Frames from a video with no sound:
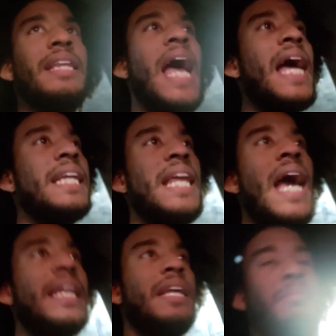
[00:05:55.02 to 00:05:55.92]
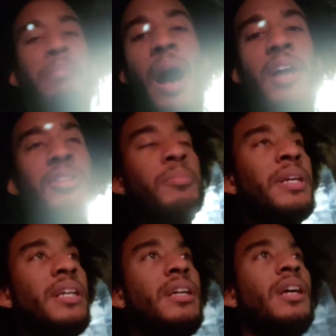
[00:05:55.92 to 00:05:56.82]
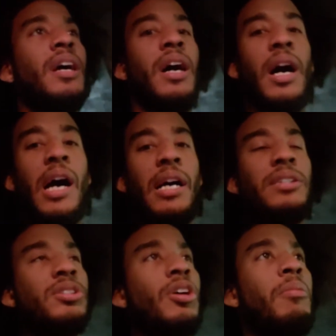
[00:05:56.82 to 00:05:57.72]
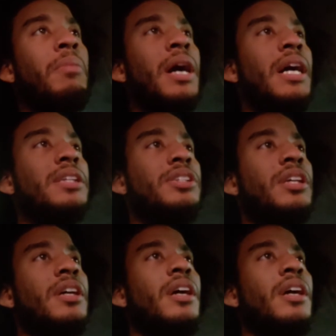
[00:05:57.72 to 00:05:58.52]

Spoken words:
didn't bother me so much.